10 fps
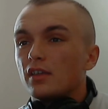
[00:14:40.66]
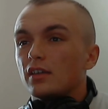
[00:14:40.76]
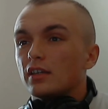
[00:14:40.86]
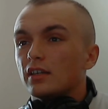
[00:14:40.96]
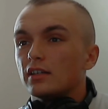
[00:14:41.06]

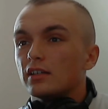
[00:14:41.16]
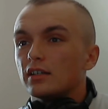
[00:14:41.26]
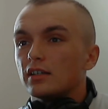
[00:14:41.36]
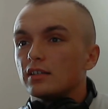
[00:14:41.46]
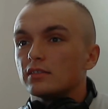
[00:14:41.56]
And
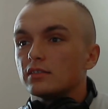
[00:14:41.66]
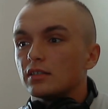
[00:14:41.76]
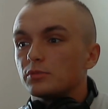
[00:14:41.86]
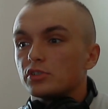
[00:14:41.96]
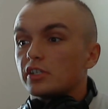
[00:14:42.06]
uh,
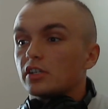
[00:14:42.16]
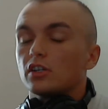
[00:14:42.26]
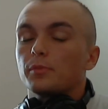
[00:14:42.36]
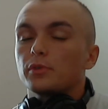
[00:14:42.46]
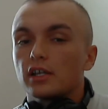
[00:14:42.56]
I'm just here to
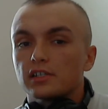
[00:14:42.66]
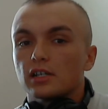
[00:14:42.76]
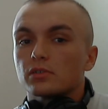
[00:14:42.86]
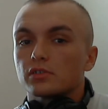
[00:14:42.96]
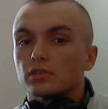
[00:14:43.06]
help you guys
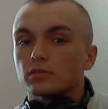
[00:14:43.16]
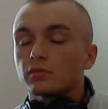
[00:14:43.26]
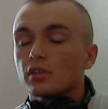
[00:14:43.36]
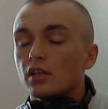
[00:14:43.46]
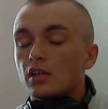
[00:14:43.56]
out. So
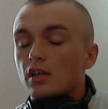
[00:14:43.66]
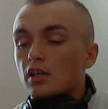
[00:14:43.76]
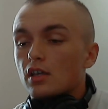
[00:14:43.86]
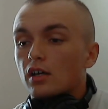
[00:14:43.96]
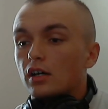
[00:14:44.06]

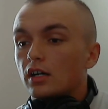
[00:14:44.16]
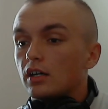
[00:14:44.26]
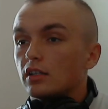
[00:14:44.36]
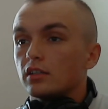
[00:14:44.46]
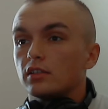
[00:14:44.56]

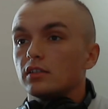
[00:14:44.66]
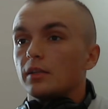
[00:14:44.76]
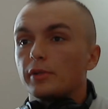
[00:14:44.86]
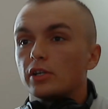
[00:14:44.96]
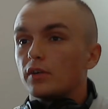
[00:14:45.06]
uh,
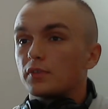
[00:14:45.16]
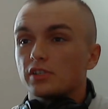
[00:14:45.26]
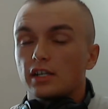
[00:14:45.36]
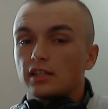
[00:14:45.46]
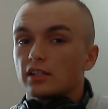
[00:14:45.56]
let me know if there's
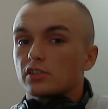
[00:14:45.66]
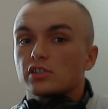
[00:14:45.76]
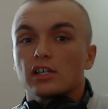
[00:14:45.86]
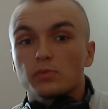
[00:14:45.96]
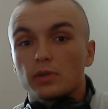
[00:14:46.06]
anything else
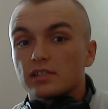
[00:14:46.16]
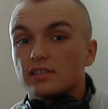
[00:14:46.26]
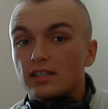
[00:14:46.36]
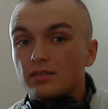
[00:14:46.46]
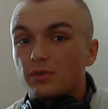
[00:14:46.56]
you guys want to
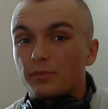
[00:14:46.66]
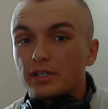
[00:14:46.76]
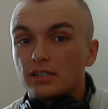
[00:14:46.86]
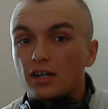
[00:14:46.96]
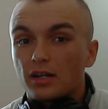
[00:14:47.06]
see, want me
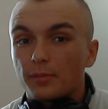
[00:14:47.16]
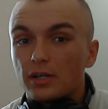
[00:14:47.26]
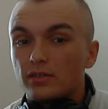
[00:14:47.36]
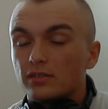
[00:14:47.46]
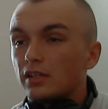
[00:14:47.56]
to talk
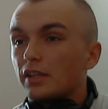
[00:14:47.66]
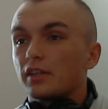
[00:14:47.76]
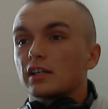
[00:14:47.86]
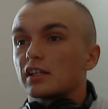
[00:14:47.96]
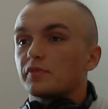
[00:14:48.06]
about. I
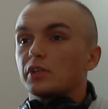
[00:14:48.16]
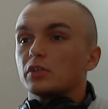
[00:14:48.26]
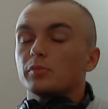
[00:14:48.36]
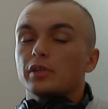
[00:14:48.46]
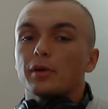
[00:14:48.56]
think next video
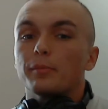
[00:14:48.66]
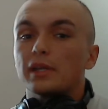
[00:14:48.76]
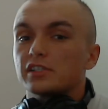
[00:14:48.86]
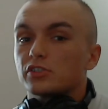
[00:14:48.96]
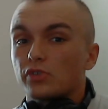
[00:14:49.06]
will be about
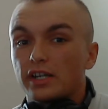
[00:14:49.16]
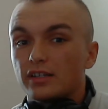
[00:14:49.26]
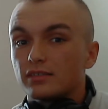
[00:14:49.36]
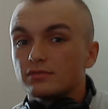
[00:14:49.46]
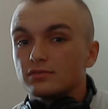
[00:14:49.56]
basic
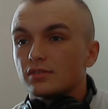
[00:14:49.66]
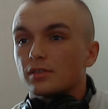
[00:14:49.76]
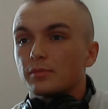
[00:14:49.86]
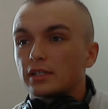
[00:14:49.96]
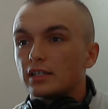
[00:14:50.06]
training,
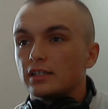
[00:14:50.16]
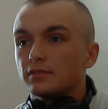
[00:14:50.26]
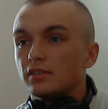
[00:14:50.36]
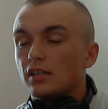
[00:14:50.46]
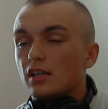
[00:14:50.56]
something like that.
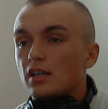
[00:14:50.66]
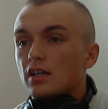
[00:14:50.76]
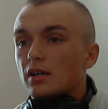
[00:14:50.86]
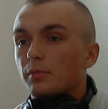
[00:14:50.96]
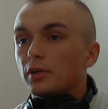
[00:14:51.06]

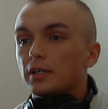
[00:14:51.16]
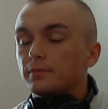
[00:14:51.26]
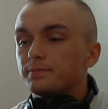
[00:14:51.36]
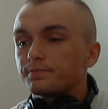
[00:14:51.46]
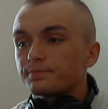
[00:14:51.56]
But
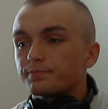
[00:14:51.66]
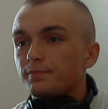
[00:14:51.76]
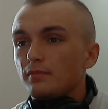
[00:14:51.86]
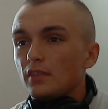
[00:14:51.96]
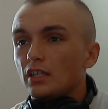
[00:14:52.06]

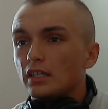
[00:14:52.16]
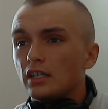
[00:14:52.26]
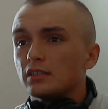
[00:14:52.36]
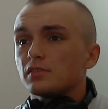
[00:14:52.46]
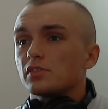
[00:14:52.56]

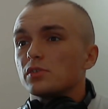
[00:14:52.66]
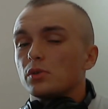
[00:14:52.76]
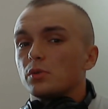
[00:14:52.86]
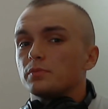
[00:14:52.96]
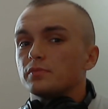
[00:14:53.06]
yeah,
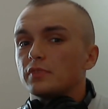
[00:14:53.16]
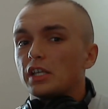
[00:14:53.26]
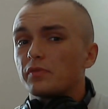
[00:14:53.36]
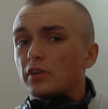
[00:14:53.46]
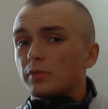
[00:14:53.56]
so
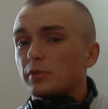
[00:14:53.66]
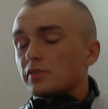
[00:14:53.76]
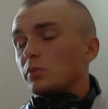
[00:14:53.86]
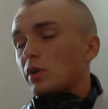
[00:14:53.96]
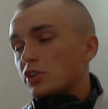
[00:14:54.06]
thank you very much
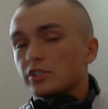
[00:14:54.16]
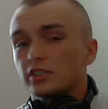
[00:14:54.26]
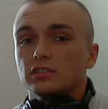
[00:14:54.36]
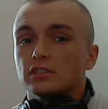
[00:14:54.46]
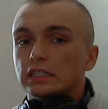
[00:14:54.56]
for
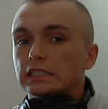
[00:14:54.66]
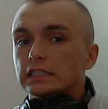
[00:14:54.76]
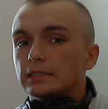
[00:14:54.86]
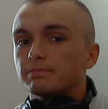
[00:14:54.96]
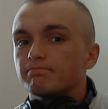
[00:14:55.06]
watching.
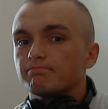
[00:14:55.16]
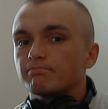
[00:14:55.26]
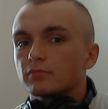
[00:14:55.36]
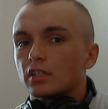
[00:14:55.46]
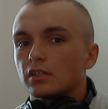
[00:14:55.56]
Um,
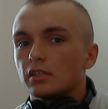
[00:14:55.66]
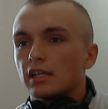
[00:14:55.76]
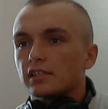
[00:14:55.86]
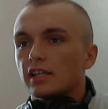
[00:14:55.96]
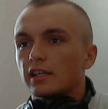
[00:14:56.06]
you
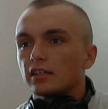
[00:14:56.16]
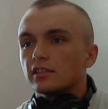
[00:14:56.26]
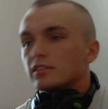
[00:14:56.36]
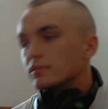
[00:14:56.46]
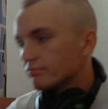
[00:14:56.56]
guys take it easy.